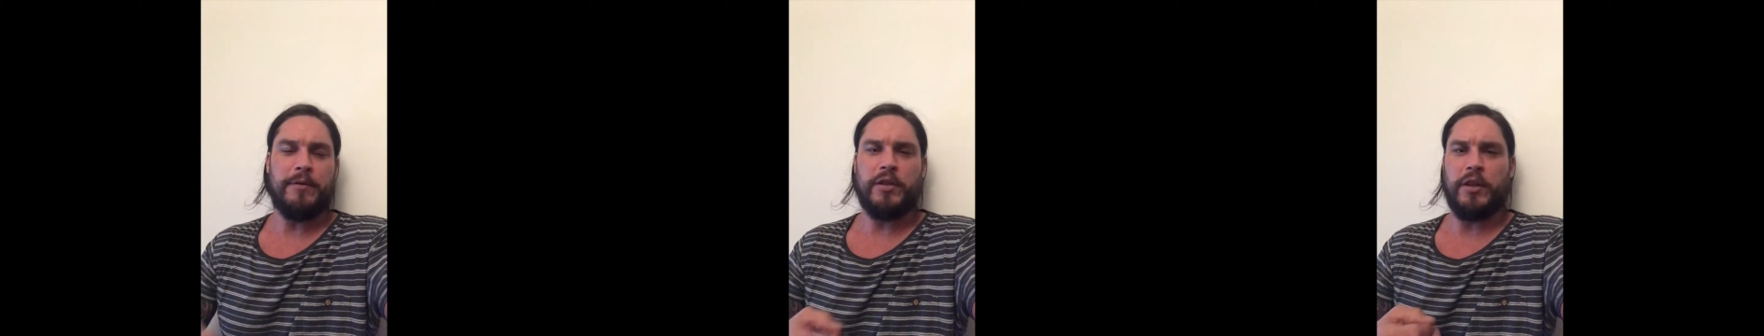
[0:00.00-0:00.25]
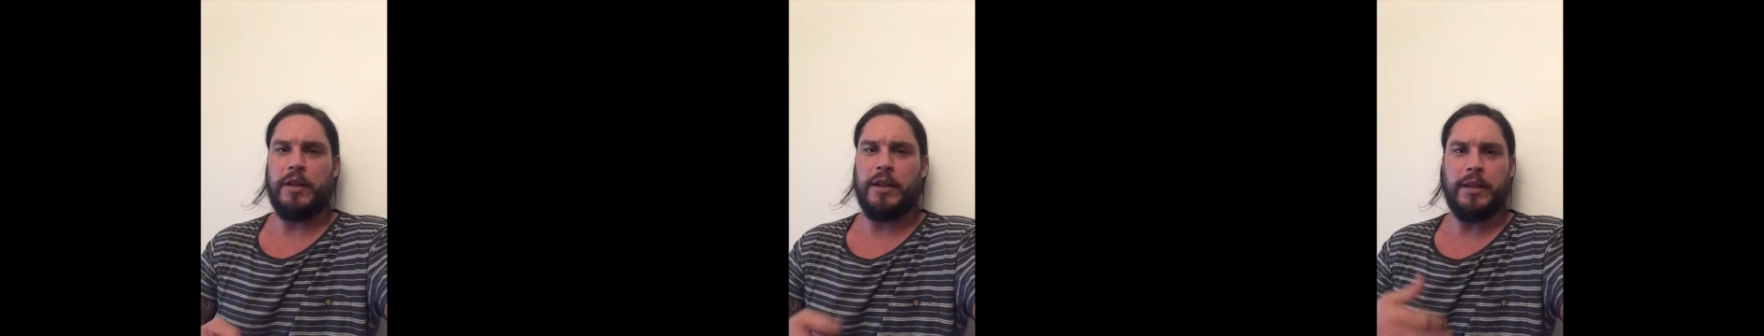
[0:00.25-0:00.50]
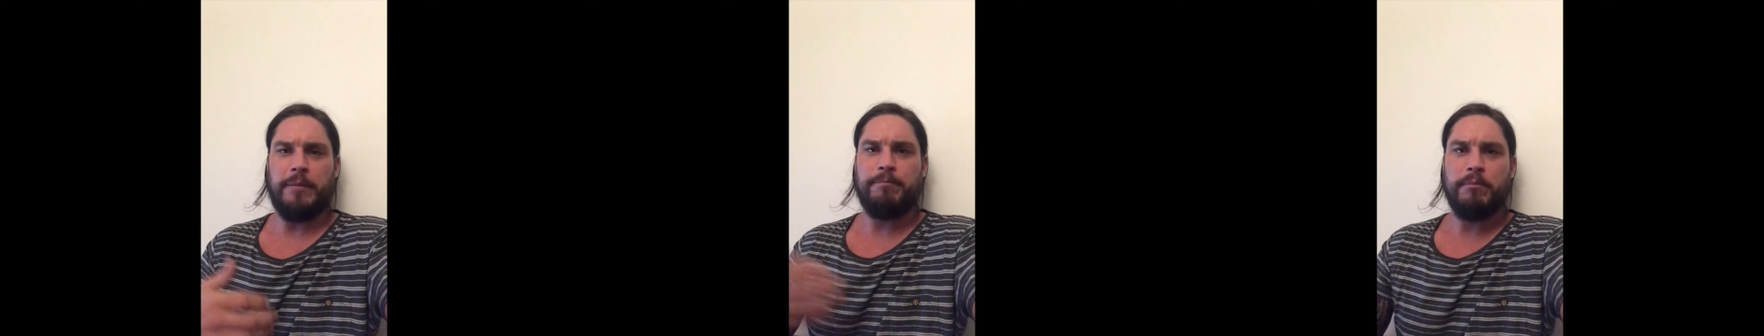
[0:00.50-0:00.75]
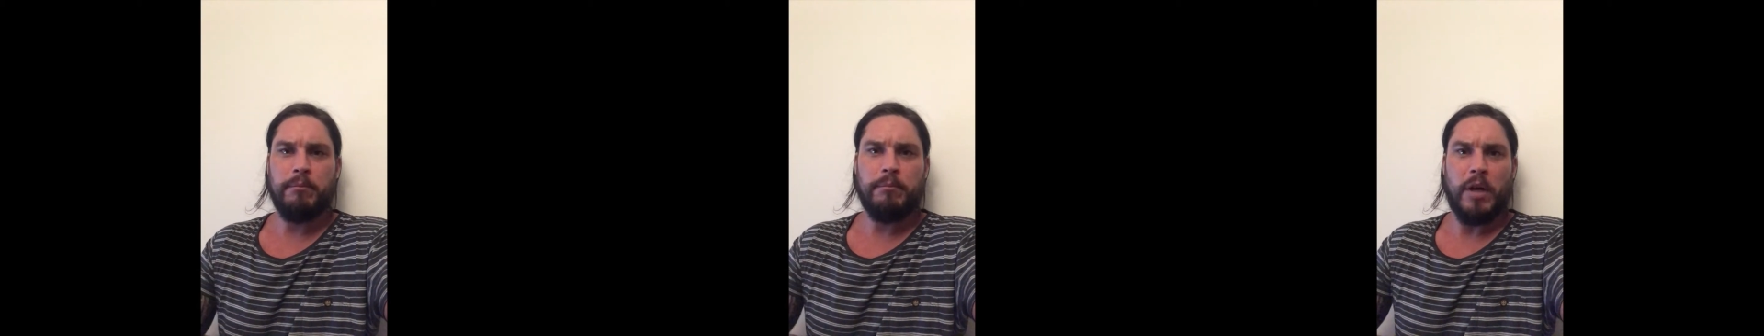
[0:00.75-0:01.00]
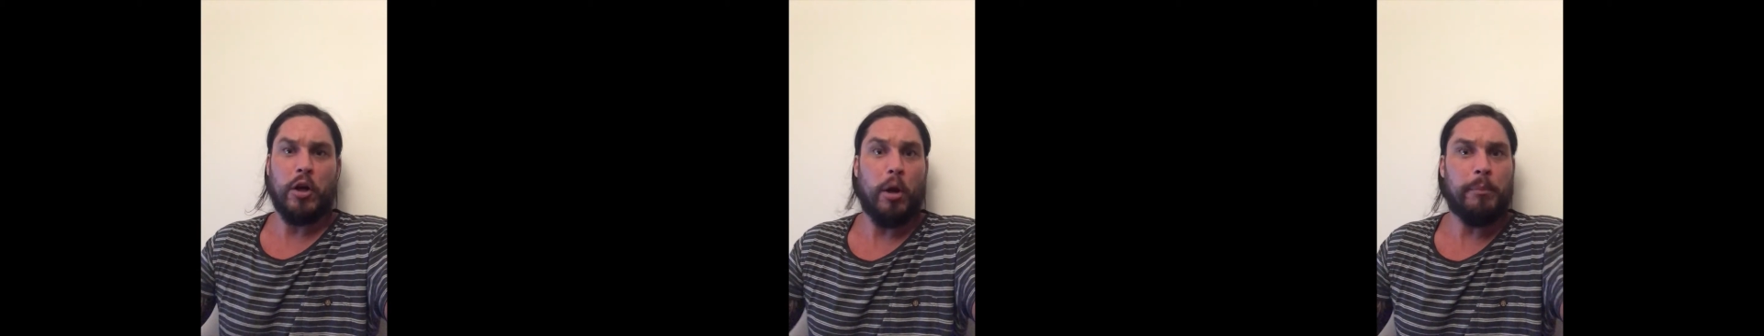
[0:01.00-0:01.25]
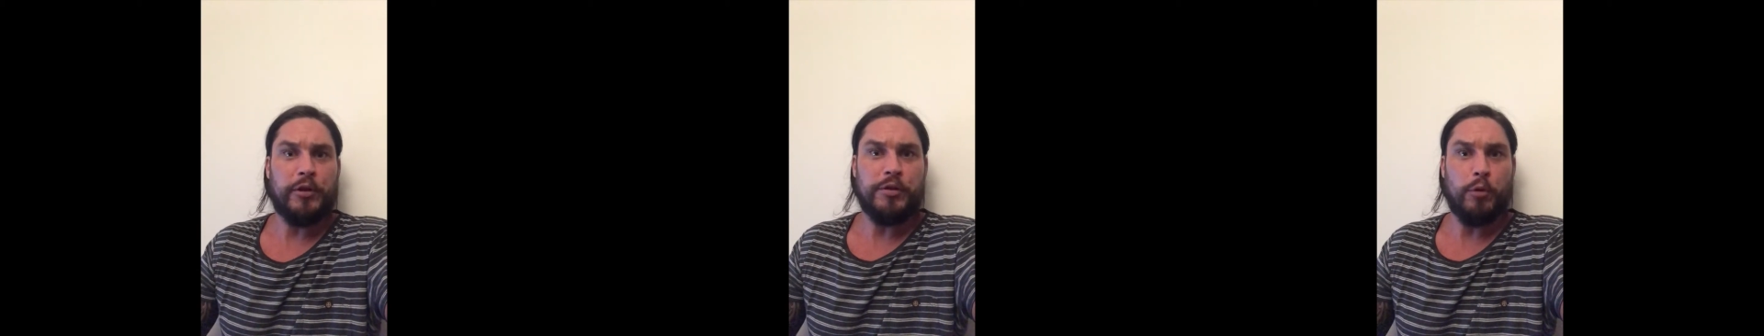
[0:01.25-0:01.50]
So you're going to
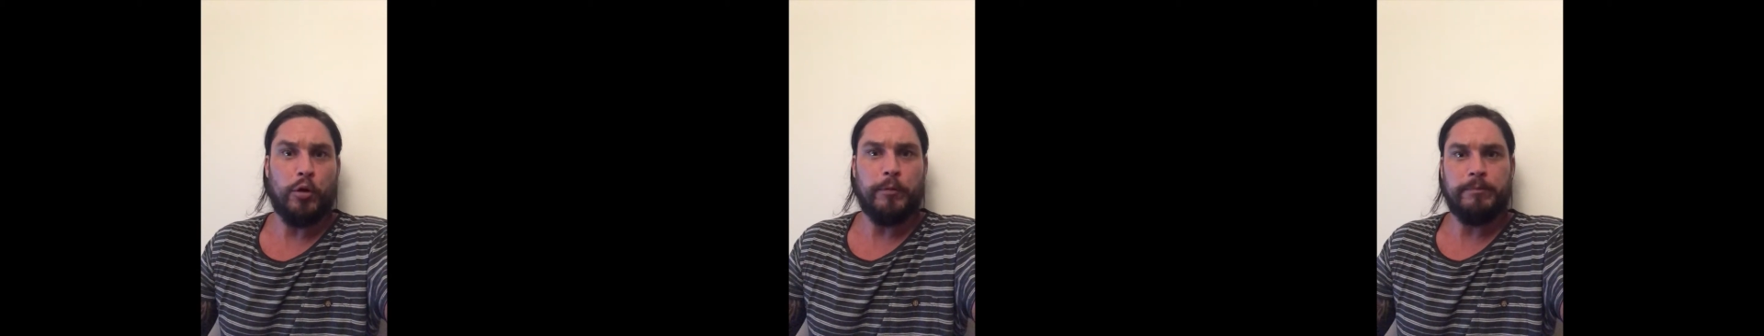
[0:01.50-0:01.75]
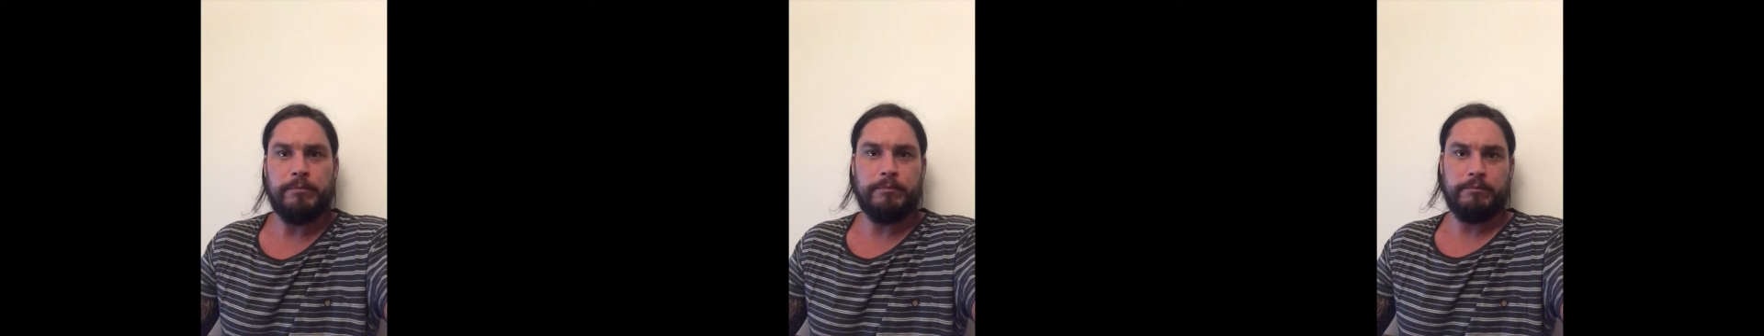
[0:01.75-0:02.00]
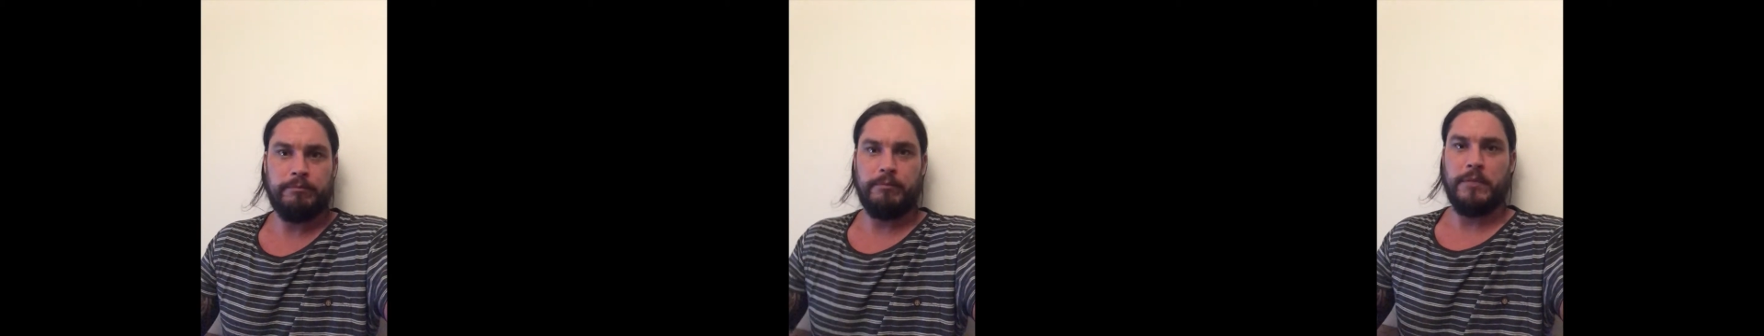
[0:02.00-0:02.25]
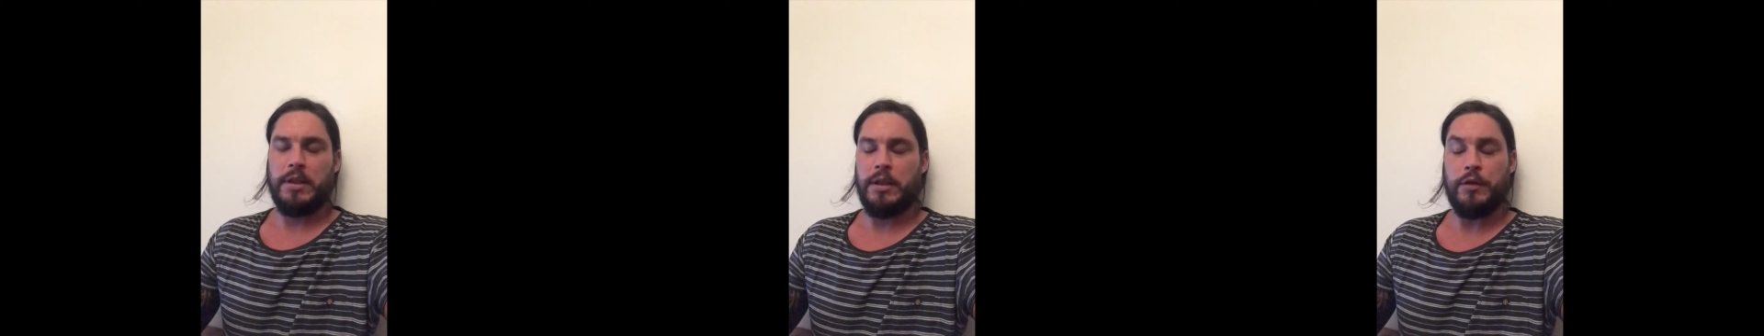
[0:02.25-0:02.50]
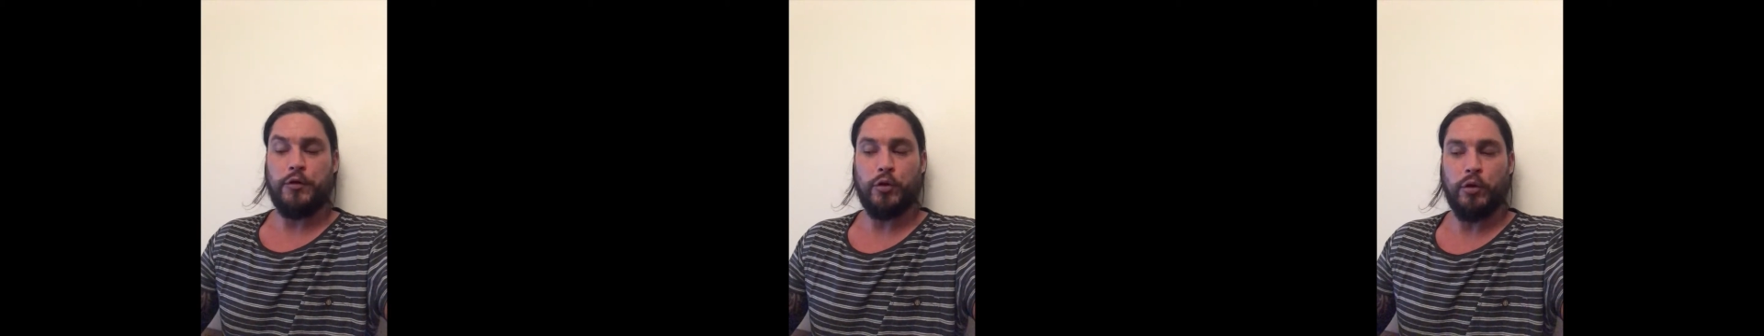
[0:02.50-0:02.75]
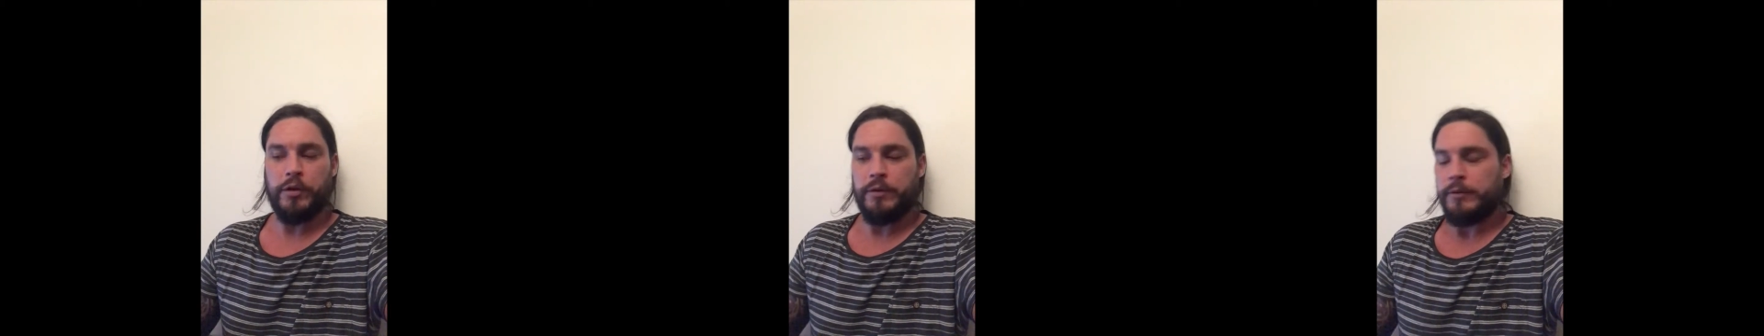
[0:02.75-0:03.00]
accomplish more, in short.